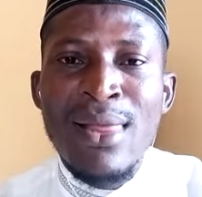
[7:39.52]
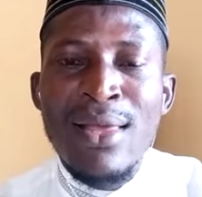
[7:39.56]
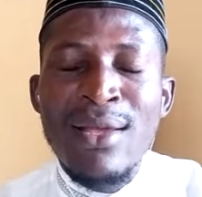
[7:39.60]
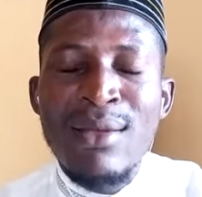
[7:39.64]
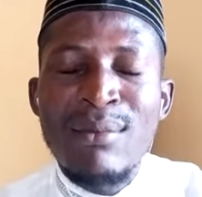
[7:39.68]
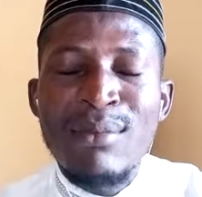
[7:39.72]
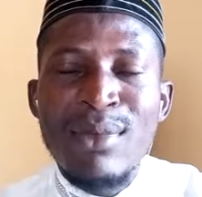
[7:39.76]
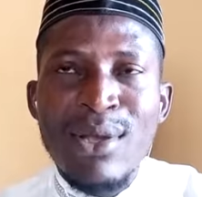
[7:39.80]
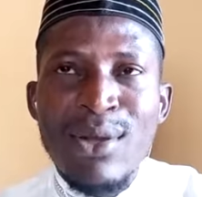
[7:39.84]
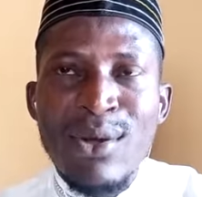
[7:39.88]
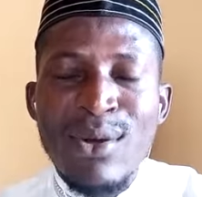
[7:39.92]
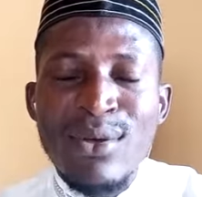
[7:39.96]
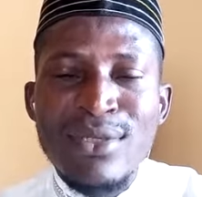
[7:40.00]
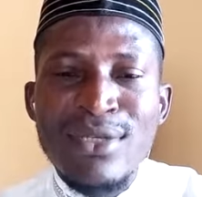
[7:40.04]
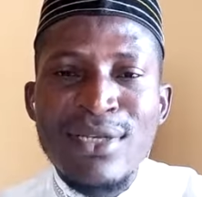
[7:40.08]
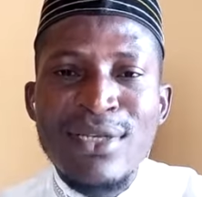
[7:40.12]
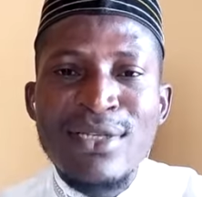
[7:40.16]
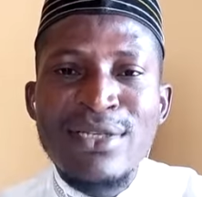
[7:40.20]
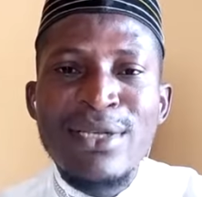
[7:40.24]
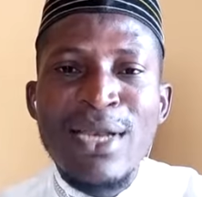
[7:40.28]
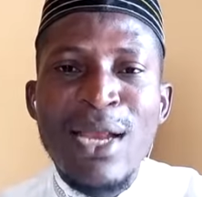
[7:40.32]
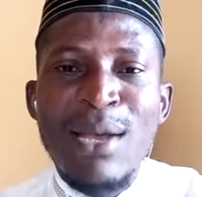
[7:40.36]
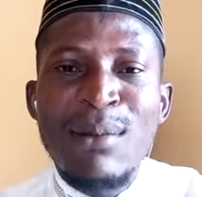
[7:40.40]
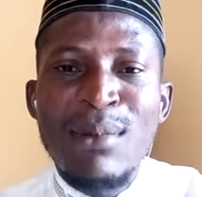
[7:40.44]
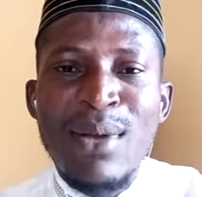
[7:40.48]
because
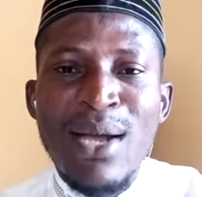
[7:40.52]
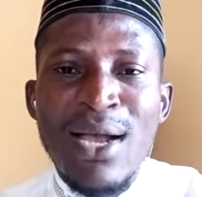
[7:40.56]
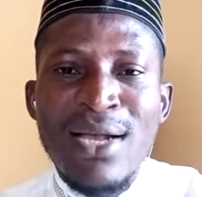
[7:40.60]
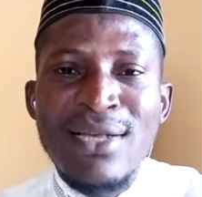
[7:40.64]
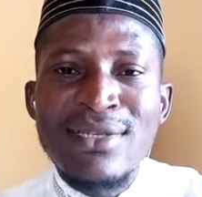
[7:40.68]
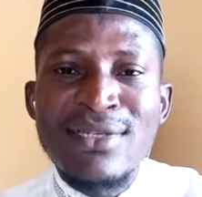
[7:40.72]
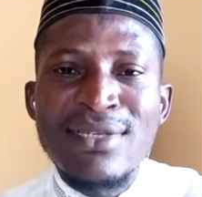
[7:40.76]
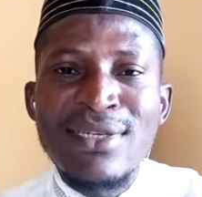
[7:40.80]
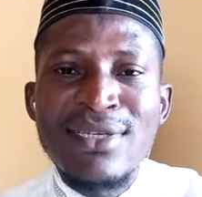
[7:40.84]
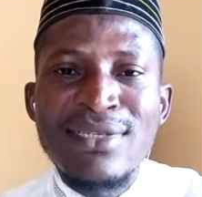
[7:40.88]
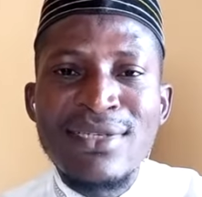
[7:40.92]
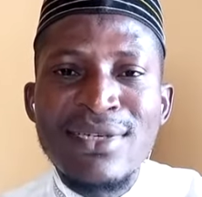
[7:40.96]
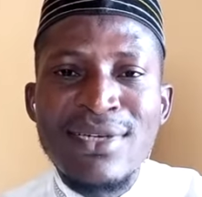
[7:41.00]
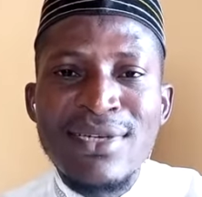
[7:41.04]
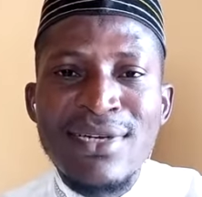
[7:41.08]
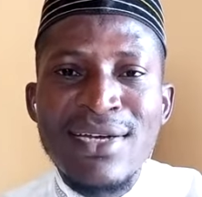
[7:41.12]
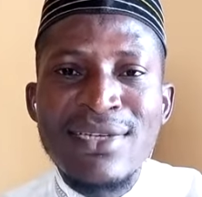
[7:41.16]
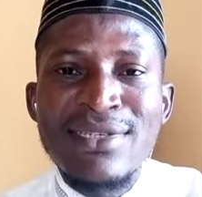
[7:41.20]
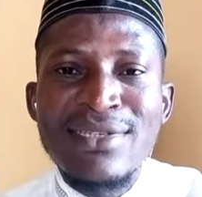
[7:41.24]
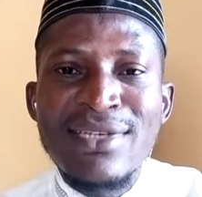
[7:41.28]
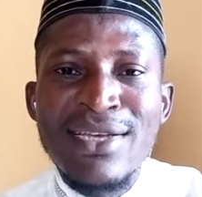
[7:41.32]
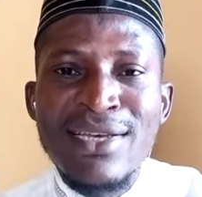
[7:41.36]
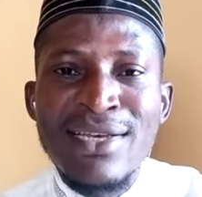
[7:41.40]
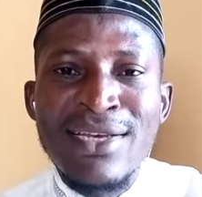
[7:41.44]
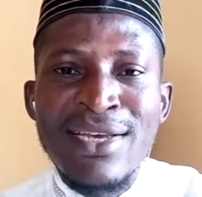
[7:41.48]
Islam has it
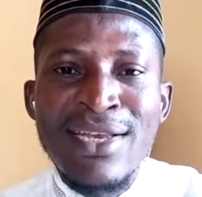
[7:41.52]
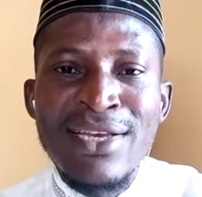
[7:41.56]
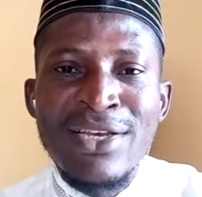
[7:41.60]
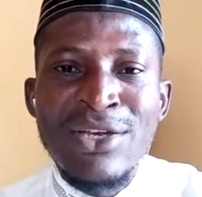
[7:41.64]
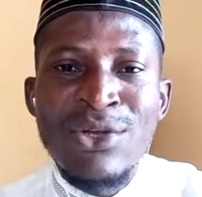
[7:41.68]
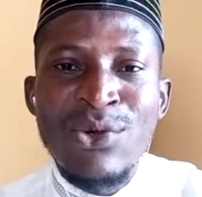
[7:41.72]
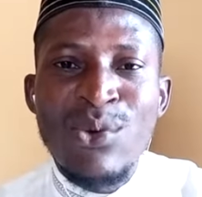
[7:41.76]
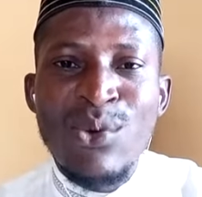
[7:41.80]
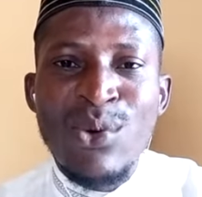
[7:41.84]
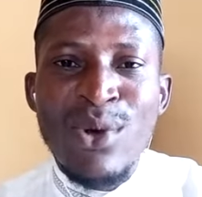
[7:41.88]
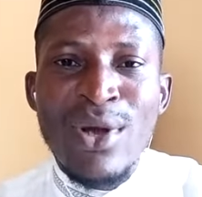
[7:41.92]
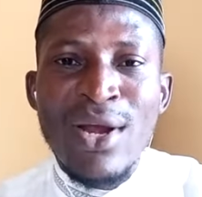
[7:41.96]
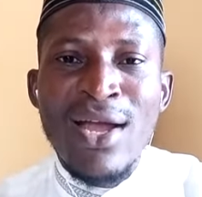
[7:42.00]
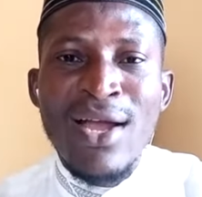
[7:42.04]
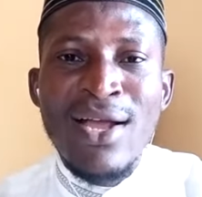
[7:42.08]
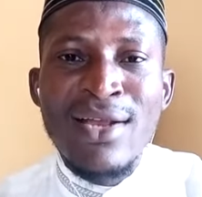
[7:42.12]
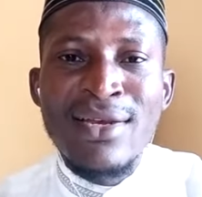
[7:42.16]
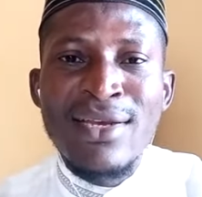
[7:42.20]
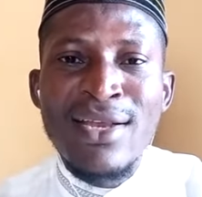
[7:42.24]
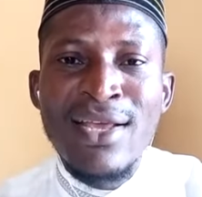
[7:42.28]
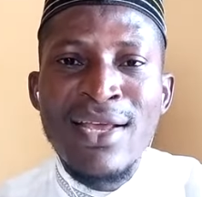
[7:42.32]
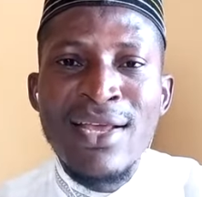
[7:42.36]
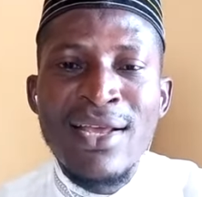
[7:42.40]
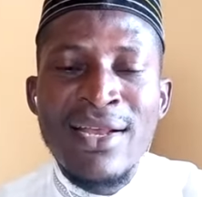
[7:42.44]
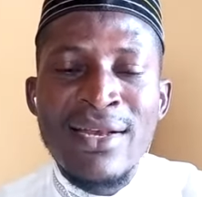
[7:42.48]
written in the Quran
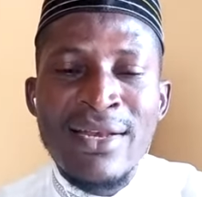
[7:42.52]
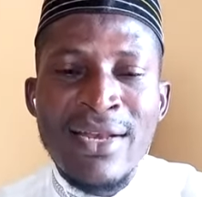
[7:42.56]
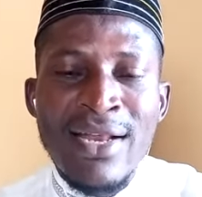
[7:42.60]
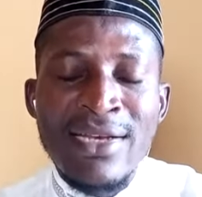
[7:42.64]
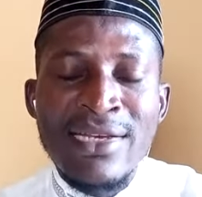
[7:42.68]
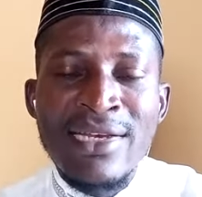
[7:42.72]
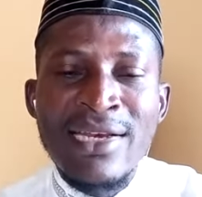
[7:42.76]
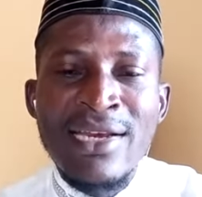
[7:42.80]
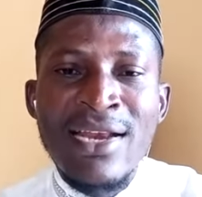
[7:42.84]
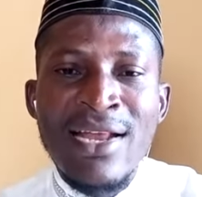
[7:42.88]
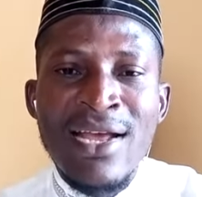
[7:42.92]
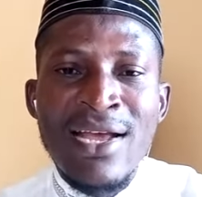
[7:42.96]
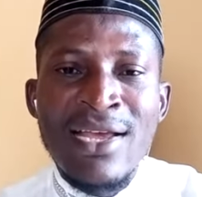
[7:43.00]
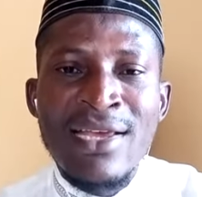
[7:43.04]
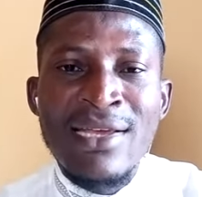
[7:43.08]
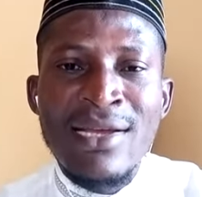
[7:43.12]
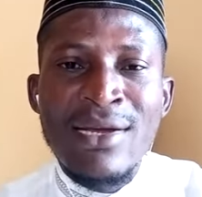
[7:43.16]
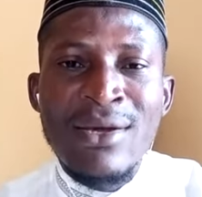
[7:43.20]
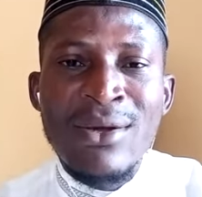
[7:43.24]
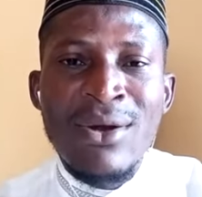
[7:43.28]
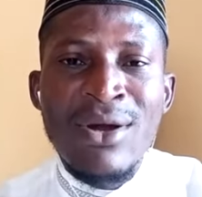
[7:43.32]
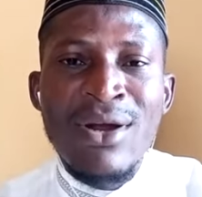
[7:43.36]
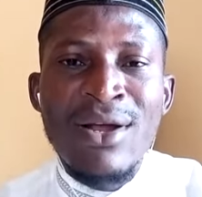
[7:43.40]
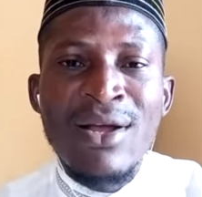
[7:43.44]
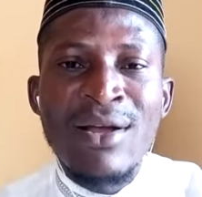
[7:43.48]
that La
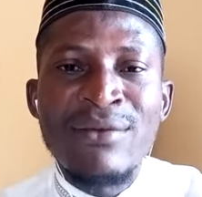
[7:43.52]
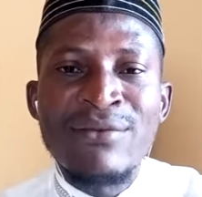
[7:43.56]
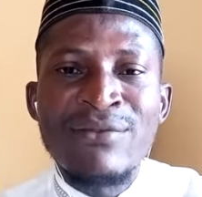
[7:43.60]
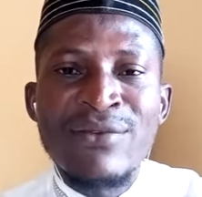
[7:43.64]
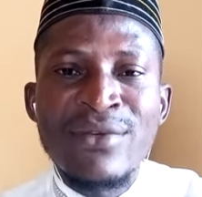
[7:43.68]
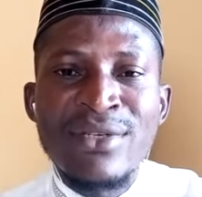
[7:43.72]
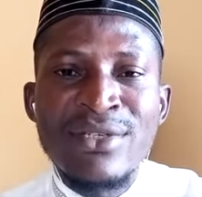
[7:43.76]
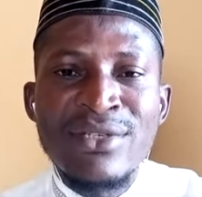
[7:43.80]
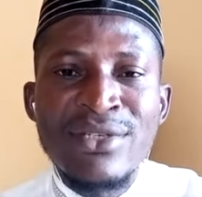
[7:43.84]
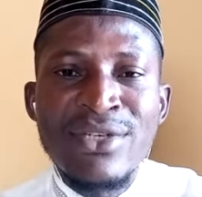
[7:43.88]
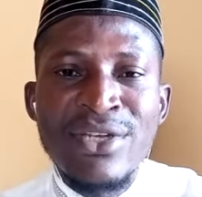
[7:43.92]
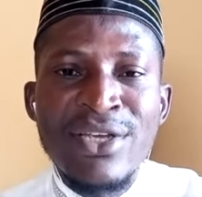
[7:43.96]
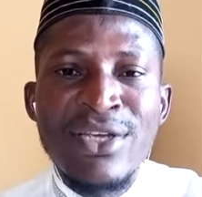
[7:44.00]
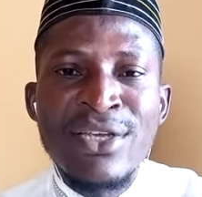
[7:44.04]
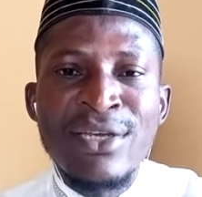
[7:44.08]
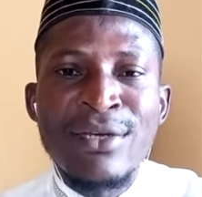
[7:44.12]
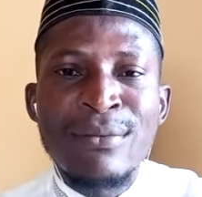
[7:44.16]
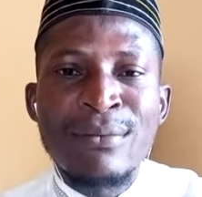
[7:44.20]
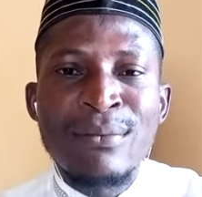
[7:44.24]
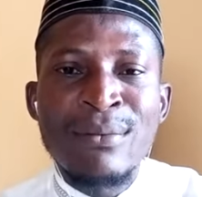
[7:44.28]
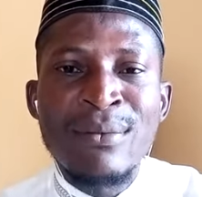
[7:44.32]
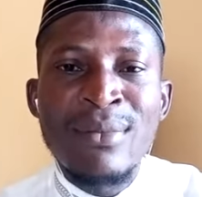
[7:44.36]
ikraha fi din.